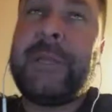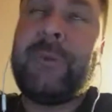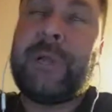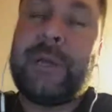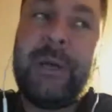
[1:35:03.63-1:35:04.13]

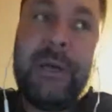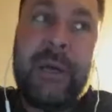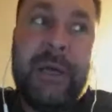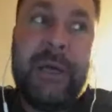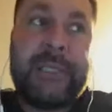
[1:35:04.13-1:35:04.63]
You want to,
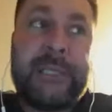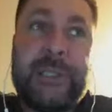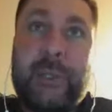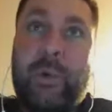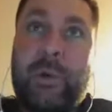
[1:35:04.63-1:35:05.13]

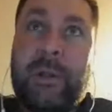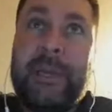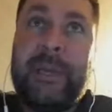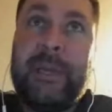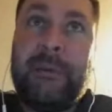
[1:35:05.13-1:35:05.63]
it's a
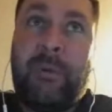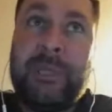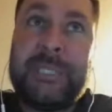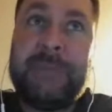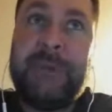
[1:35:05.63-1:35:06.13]
tool.
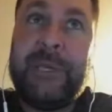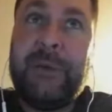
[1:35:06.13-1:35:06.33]
It wants to be